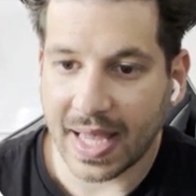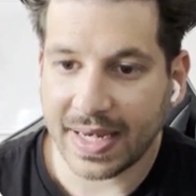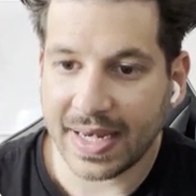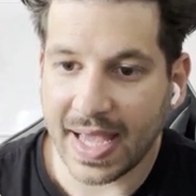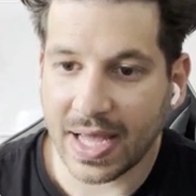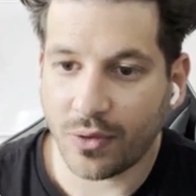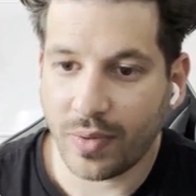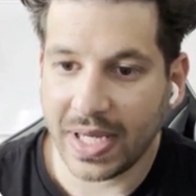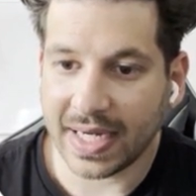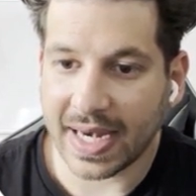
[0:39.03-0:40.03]
and now
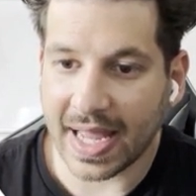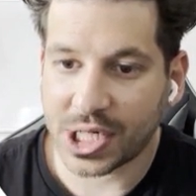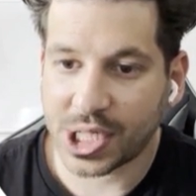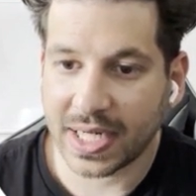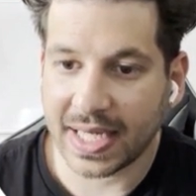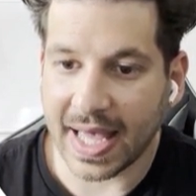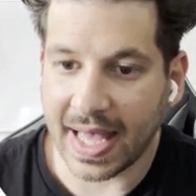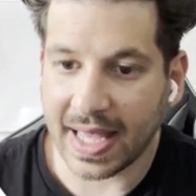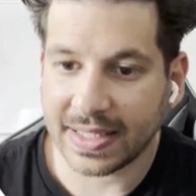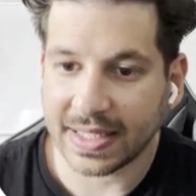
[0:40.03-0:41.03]
we can actually
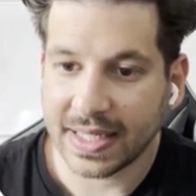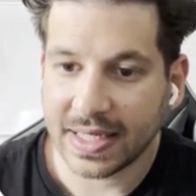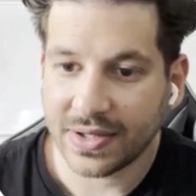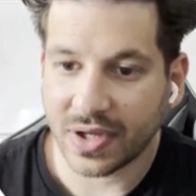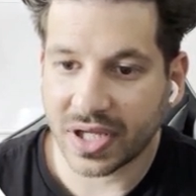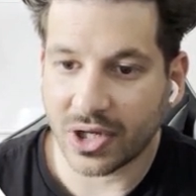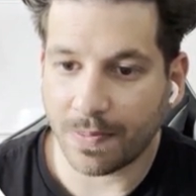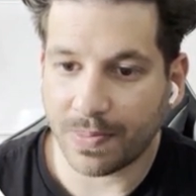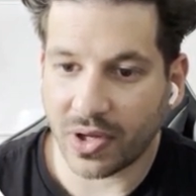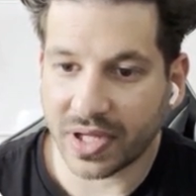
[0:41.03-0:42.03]
add the
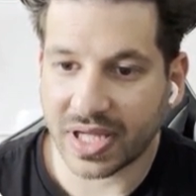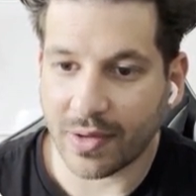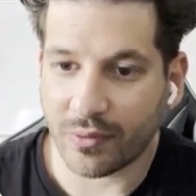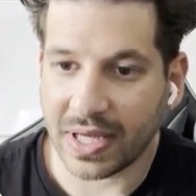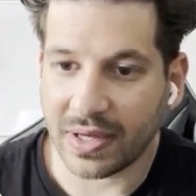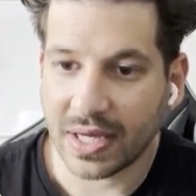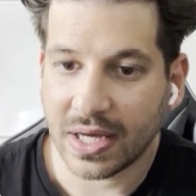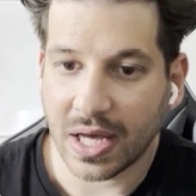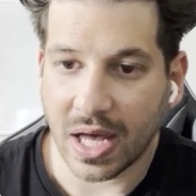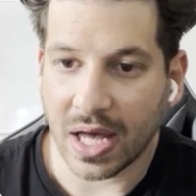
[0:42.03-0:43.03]
stop loss that we
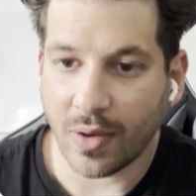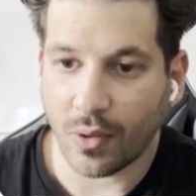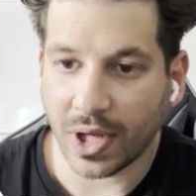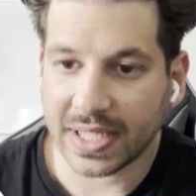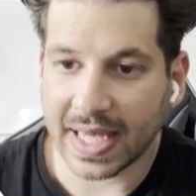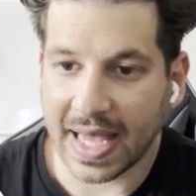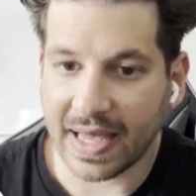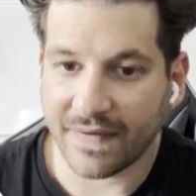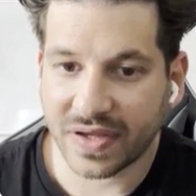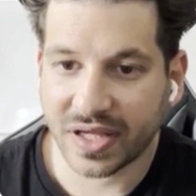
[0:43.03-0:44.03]
want to
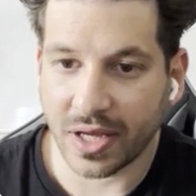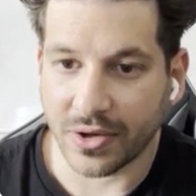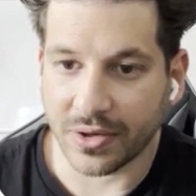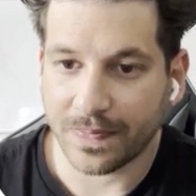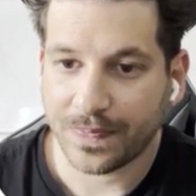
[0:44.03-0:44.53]
have. So